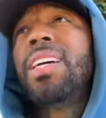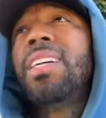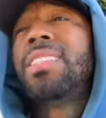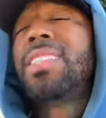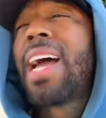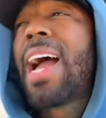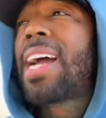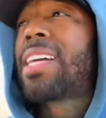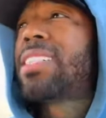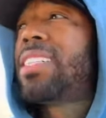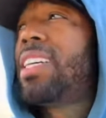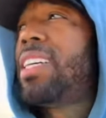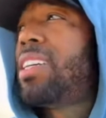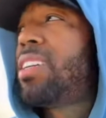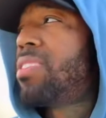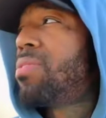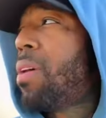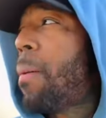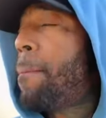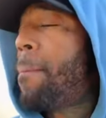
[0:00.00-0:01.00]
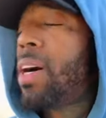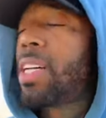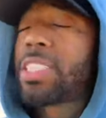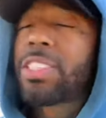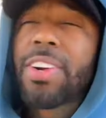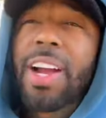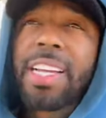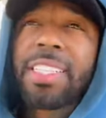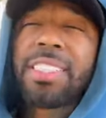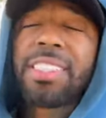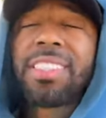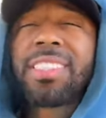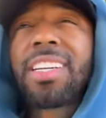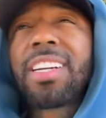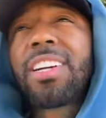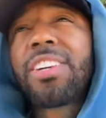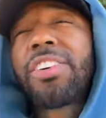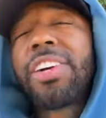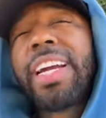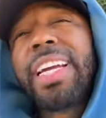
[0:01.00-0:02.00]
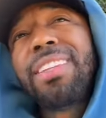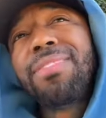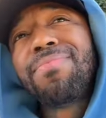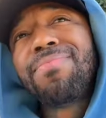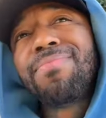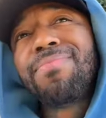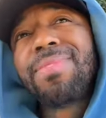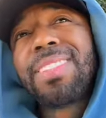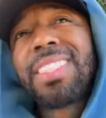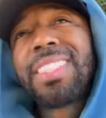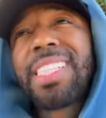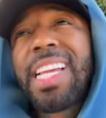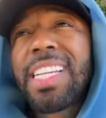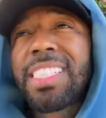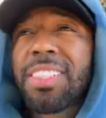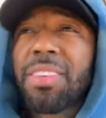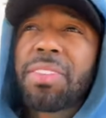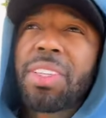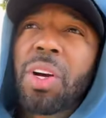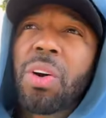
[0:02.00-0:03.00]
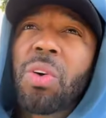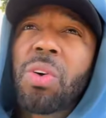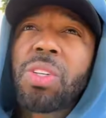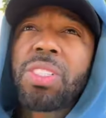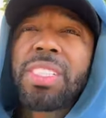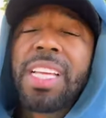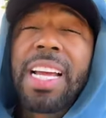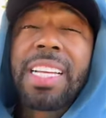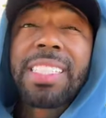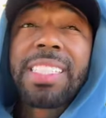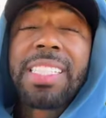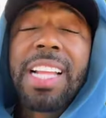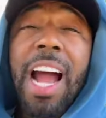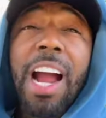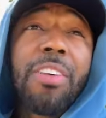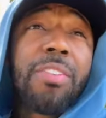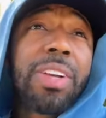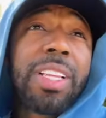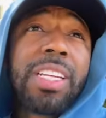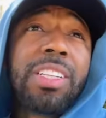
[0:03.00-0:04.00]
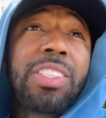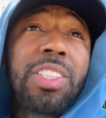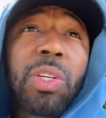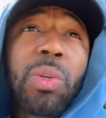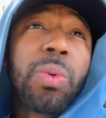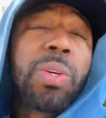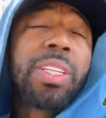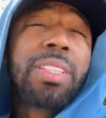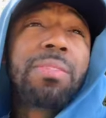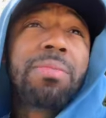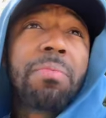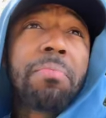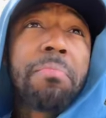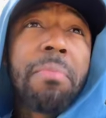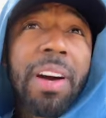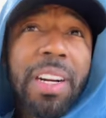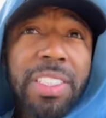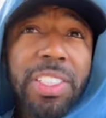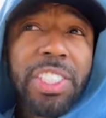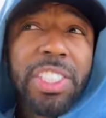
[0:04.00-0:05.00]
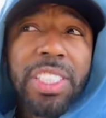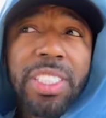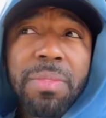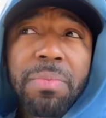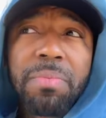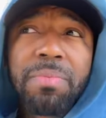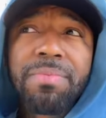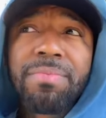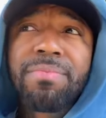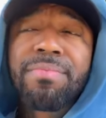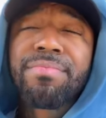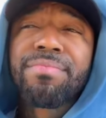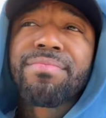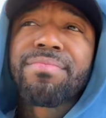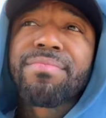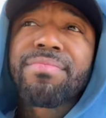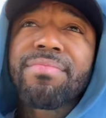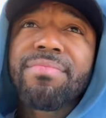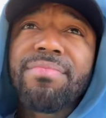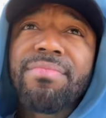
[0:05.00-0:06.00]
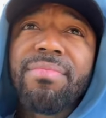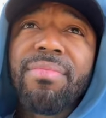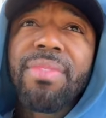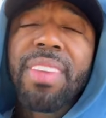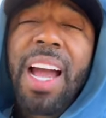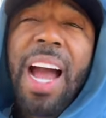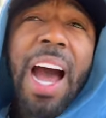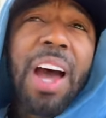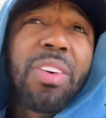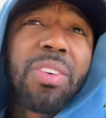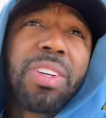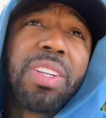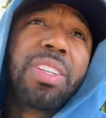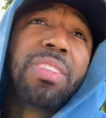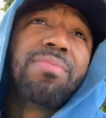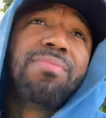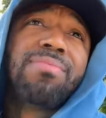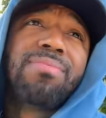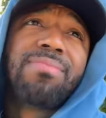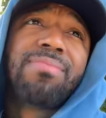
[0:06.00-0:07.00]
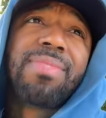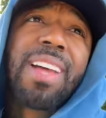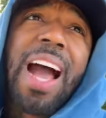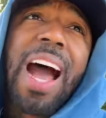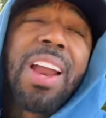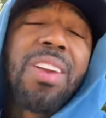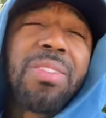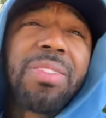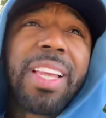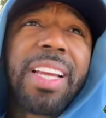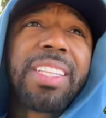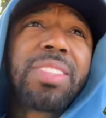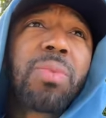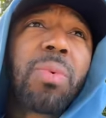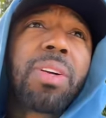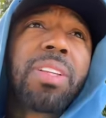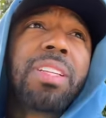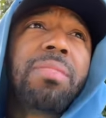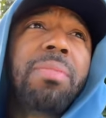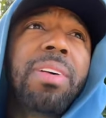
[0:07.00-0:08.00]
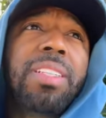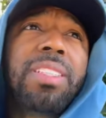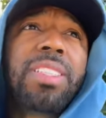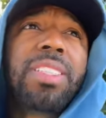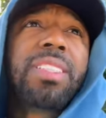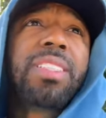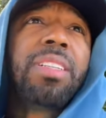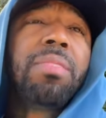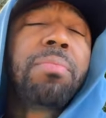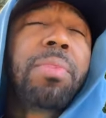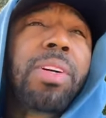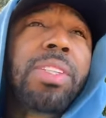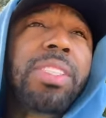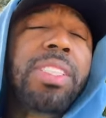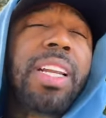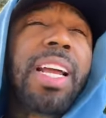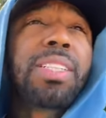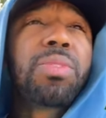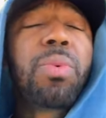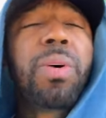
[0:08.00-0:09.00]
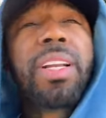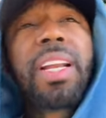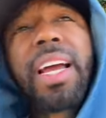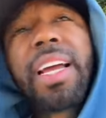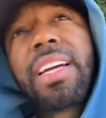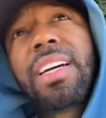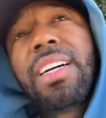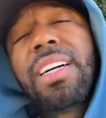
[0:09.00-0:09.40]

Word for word: to actually bust your ass to create six of those that's not really doing much, I don't know. I don't think it's worth it much, personally. That's what, like,